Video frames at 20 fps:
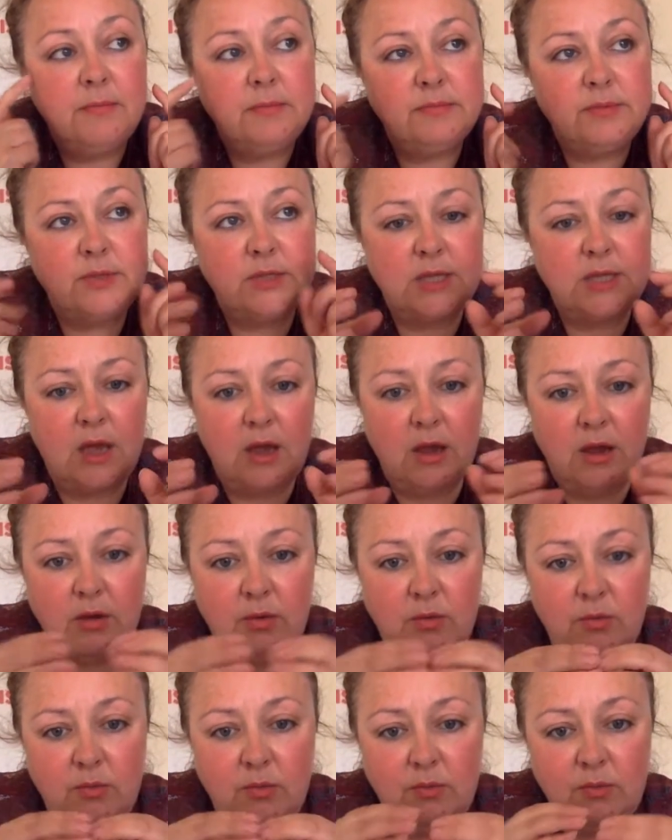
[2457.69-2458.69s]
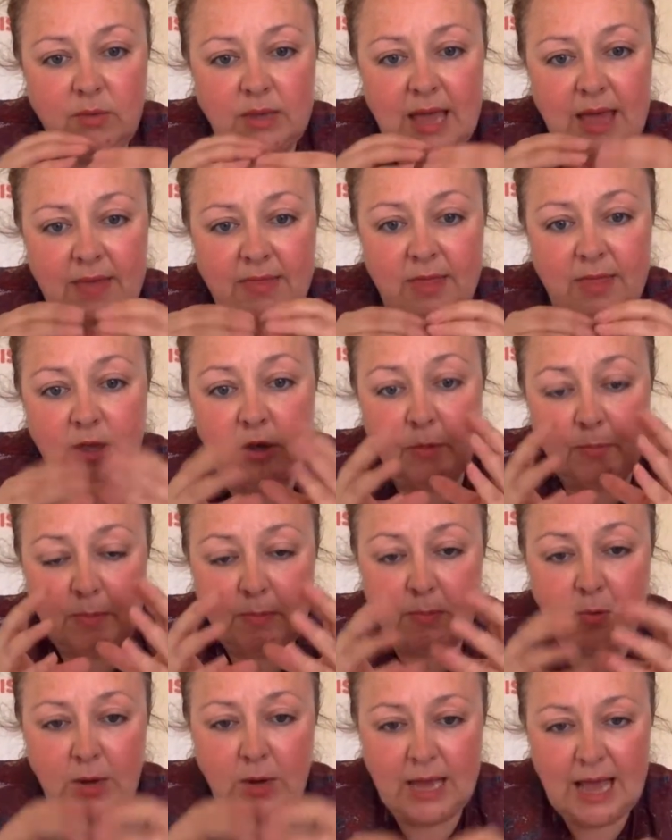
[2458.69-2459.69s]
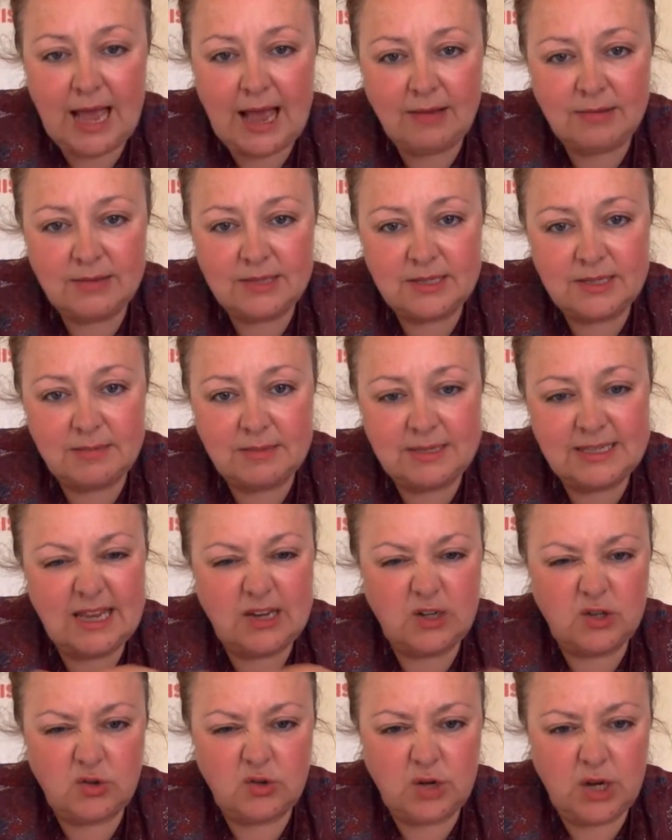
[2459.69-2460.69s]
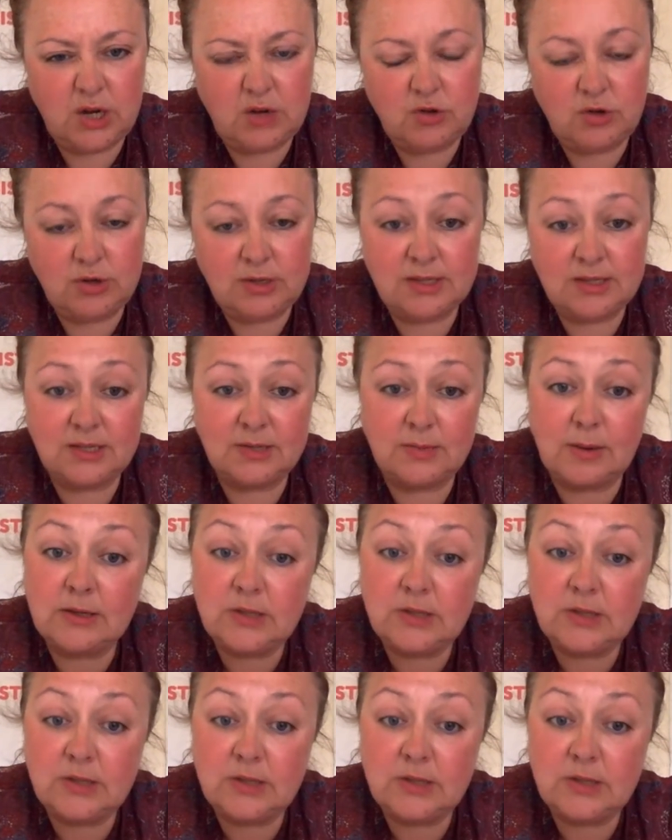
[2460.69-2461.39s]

So yeah, you'll be pulling out some essential nutrients as well.